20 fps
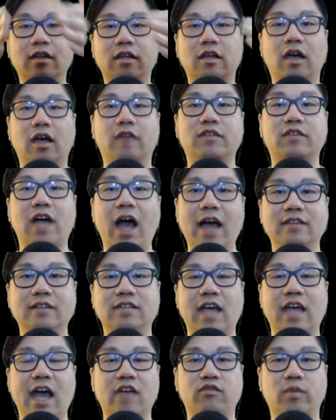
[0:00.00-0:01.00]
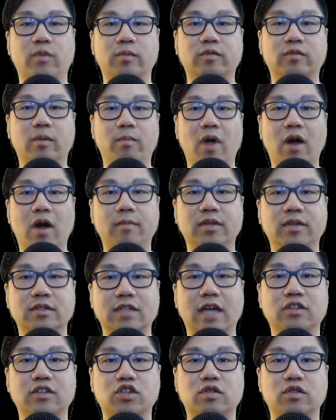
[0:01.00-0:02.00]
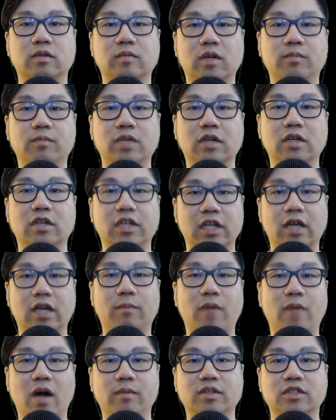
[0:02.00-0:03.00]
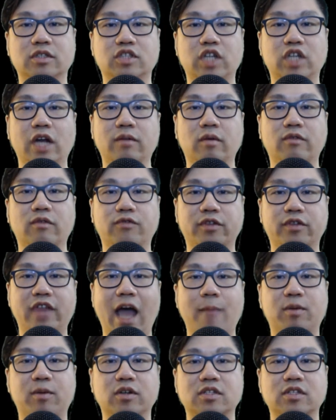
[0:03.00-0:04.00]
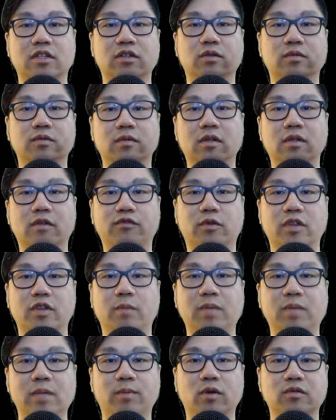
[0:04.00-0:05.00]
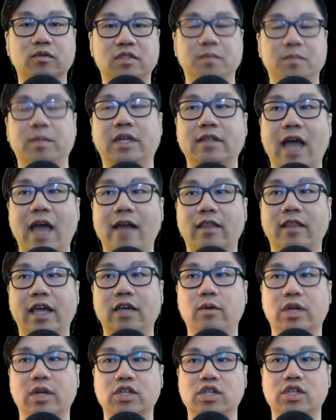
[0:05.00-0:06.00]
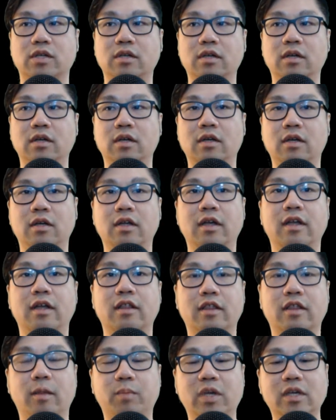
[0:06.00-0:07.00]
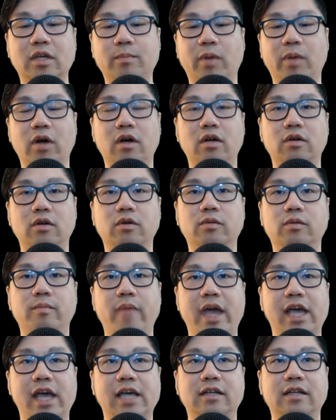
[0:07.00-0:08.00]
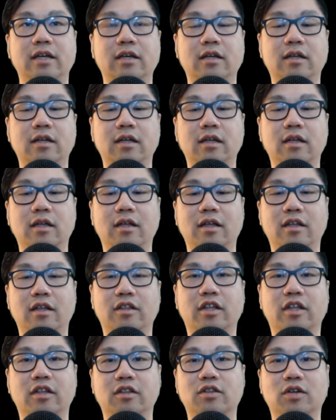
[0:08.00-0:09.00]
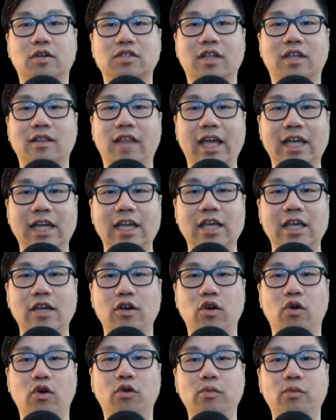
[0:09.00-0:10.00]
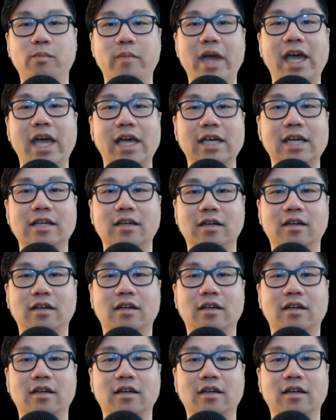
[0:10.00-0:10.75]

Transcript: of contact for the marbles on stream community and marbles in general for that person, for the people who speak that language. The people who made there's a lady who made